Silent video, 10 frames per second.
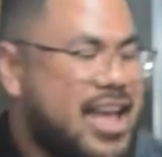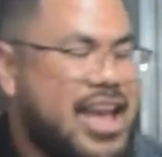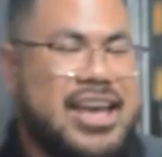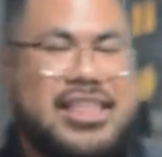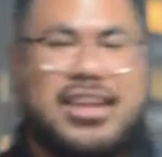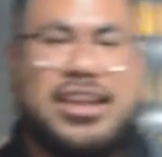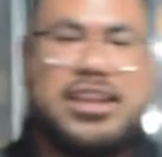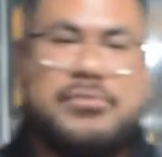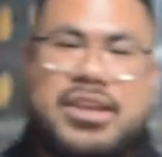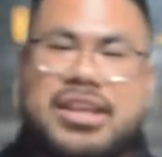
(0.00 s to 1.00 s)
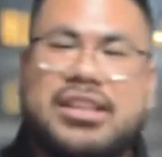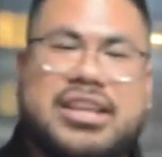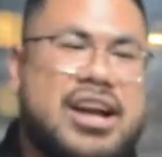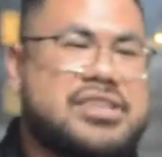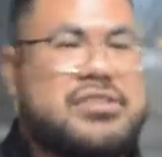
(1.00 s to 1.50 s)
And then immediately
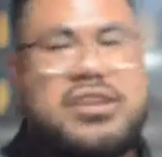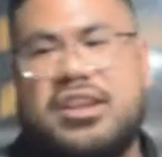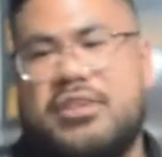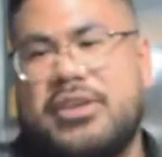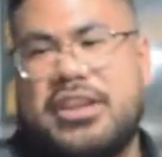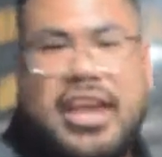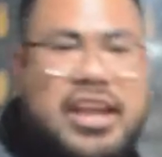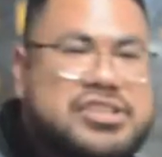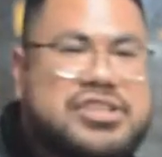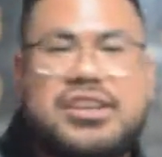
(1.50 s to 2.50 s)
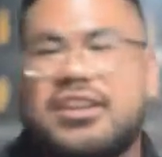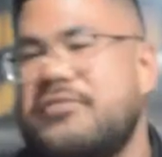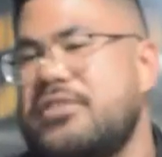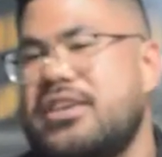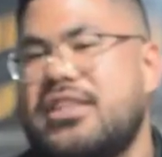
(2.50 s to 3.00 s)
I start getting medication and everything.